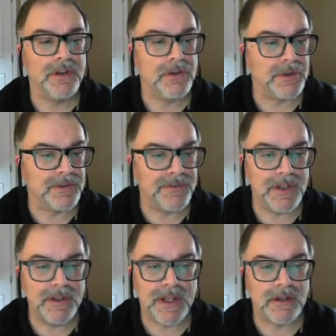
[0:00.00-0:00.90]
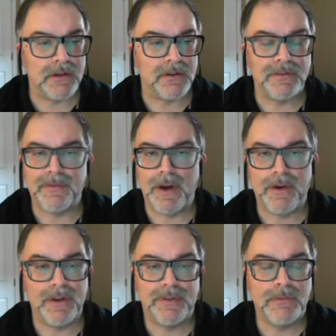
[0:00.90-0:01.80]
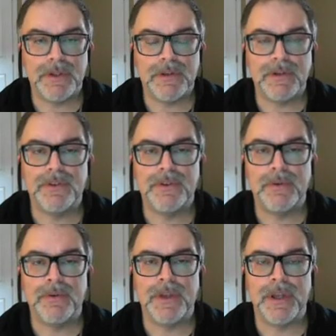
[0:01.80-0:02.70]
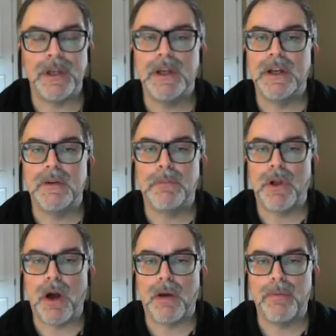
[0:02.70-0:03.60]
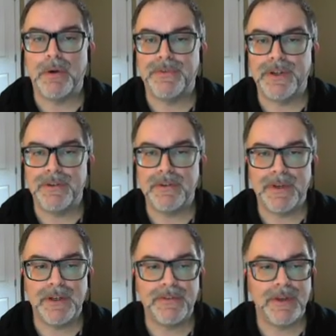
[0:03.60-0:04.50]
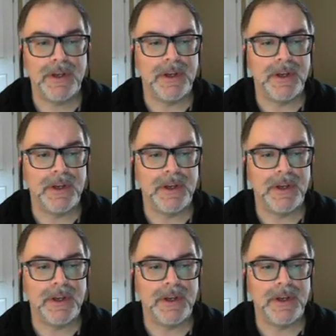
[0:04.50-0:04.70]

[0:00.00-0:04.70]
You can see that it looks very similar to the blog post interface,